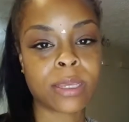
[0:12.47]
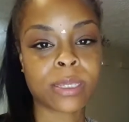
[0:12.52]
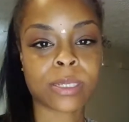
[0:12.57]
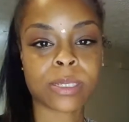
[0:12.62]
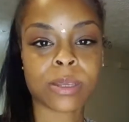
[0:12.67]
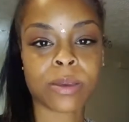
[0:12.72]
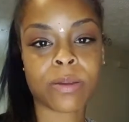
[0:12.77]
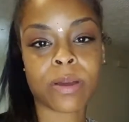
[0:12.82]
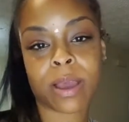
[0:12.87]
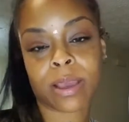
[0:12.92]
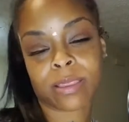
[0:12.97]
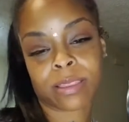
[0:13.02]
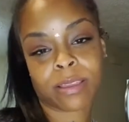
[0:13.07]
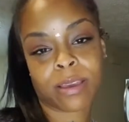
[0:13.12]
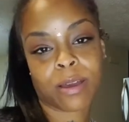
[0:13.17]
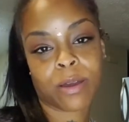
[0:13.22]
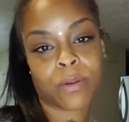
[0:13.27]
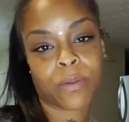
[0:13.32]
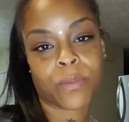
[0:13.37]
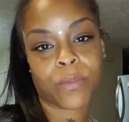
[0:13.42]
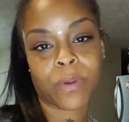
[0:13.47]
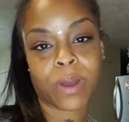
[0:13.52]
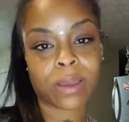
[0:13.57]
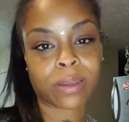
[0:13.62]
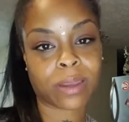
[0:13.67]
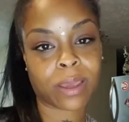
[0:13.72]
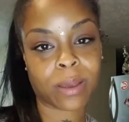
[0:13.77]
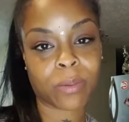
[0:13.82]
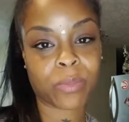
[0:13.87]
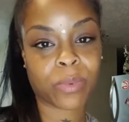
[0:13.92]
so I thought why
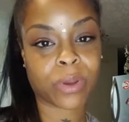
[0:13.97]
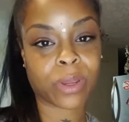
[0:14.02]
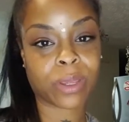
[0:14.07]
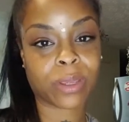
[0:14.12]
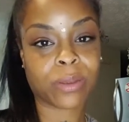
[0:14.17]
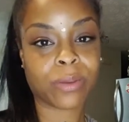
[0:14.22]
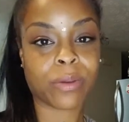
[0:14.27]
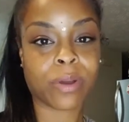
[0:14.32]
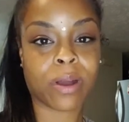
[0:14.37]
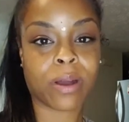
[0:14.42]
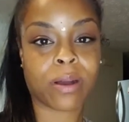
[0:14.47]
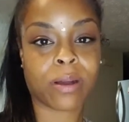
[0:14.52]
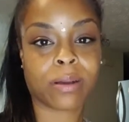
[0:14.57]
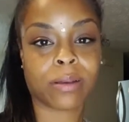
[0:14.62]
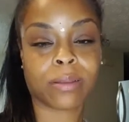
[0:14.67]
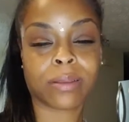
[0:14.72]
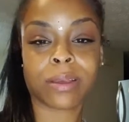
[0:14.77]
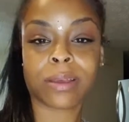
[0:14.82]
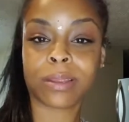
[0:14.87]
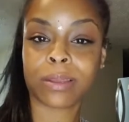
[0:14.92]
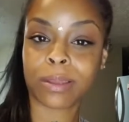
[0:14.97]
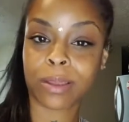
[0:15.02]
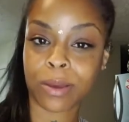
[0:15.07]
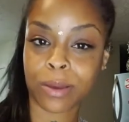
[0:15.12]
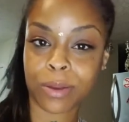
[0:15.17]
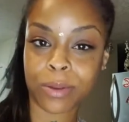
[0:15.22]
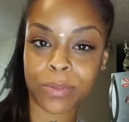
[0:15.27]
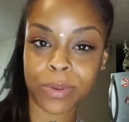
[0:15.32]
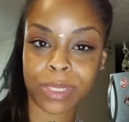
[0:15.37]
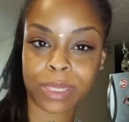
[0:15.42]
not bring you all
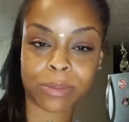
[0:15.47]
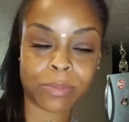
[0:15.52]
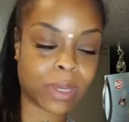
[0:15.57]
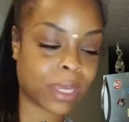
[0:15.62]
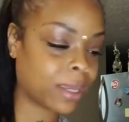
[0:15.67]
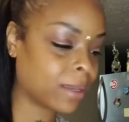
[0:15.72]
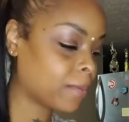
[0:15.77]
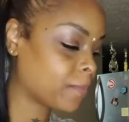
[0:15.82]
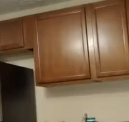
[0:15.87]
along with me.